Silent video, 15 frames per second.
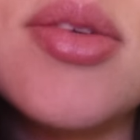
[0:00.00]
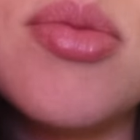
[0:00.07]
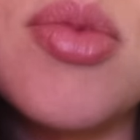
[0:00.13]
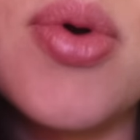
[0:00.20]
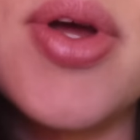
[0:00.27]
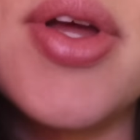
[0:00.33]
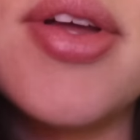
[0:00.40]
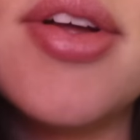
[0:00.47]
some
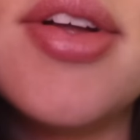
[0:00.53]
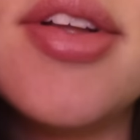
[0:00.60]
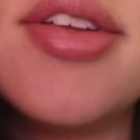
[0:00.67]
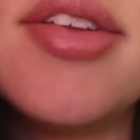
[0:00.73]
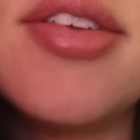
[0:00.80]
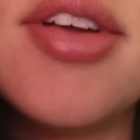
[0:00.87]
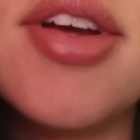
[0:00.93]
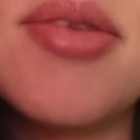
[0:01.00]
oil
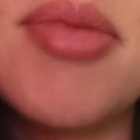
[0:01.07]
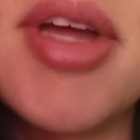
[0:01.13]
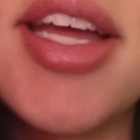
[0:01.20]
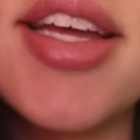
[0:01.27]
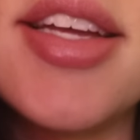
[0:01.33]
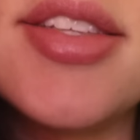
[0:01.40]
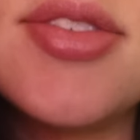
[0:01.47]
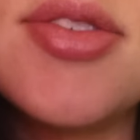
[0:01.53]
on my
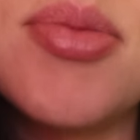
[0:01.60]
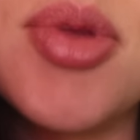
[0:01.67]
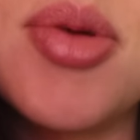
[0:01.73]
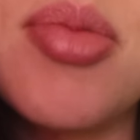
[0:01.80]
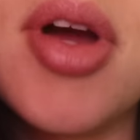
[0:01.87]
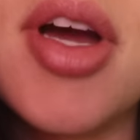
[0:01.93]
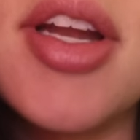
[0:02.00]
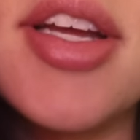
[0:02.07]
hands from the
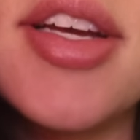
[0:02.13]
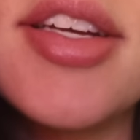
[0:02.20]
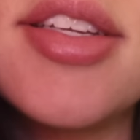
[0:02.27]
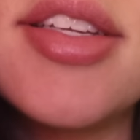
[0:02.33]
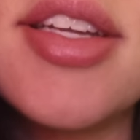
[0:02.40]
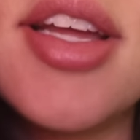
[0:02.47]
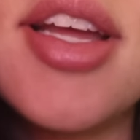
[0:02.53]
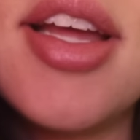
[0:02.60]

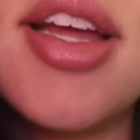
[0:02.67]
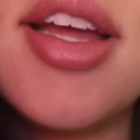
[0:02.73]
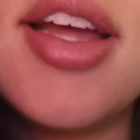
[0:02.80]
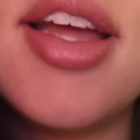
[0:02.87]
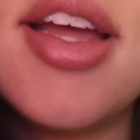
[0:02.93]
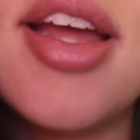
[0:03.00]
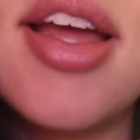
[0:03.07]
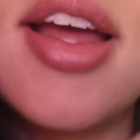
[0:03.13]
product,
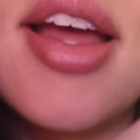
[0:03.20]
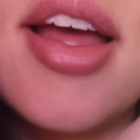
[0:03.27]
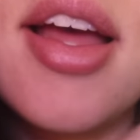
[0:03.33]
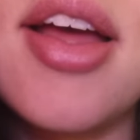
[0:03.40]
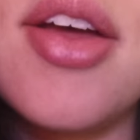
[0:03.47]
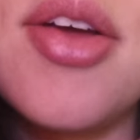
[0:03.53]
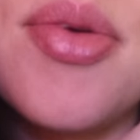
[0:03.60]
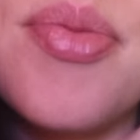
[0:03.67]

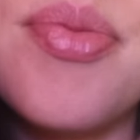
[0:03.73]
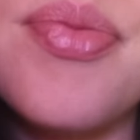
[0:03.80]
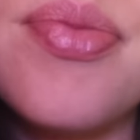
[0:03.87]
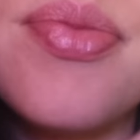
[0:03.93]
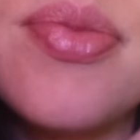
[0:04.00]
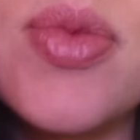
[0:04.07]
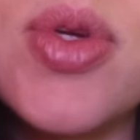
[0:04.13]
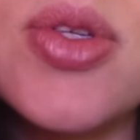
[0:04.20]

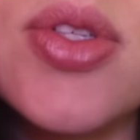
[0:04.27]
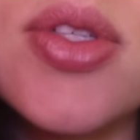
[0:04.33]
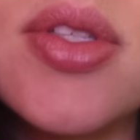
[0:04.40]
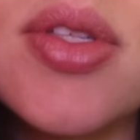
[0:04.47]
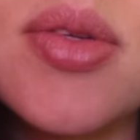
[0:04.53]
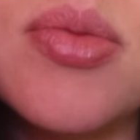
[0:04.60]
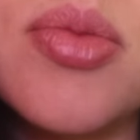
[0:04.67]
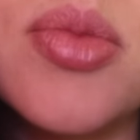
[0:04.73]
um, or
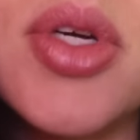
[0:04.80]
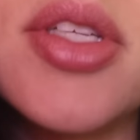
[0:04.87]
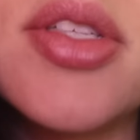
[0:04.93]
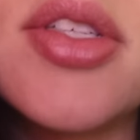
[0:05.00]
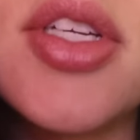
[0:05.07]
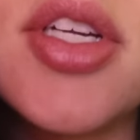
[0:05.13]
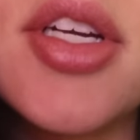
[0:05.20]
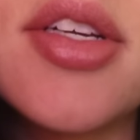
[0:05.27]
just some
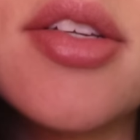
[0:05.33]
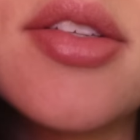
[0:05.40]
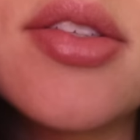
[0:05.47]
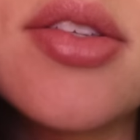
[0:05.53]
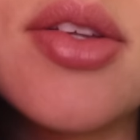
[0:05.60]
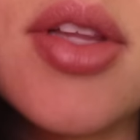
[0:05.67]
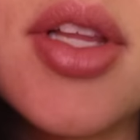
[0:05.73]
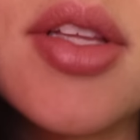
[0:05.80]
moisture,
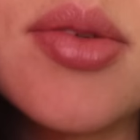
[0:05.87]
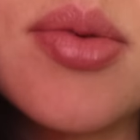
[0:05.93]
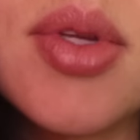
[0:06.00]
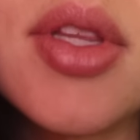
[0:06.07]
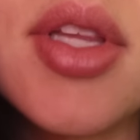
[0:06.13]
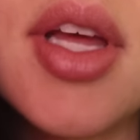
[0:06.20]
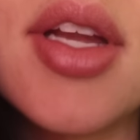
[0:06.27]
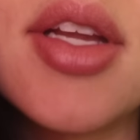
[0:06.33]
so that's
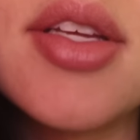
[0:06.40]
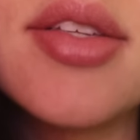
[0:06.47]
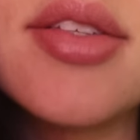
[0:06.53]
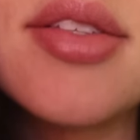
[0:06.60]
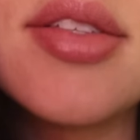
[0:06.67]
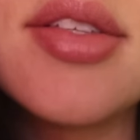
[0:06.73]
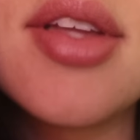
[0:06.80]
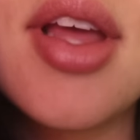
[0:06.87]
what that
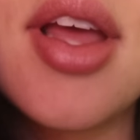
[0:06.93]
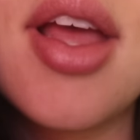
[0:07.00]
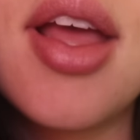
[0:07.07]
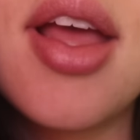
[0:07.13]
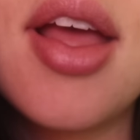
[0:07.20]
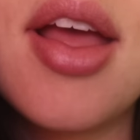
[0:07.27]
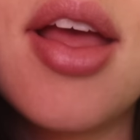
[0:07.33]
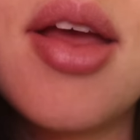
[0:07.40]
is,
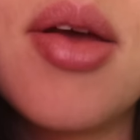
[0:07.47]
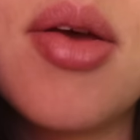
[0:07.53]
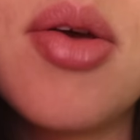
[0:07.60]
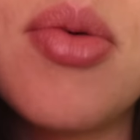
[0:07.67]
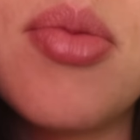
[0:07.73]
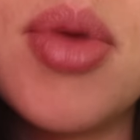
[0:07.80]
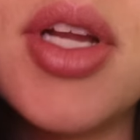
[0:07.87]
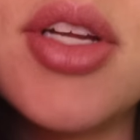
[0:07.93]

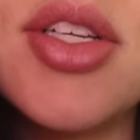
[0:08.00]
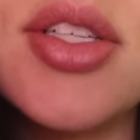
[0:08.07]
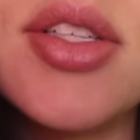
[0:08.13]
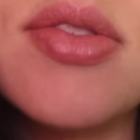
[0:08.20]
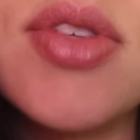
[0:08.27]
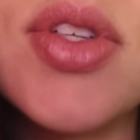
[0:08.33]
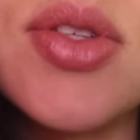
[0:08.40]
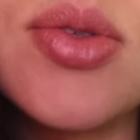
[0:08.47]
but it
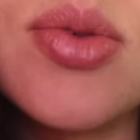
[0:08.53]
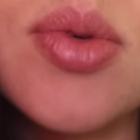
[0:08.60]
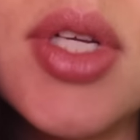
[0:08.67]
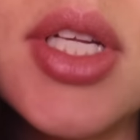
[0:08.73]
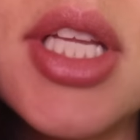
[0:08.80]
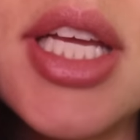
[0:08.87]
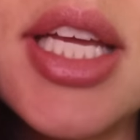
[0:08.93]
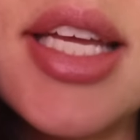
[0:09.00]
just feels
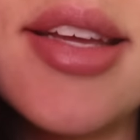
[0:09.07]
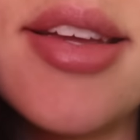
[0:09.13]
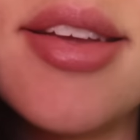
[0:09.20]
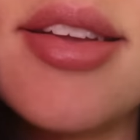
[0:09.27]
really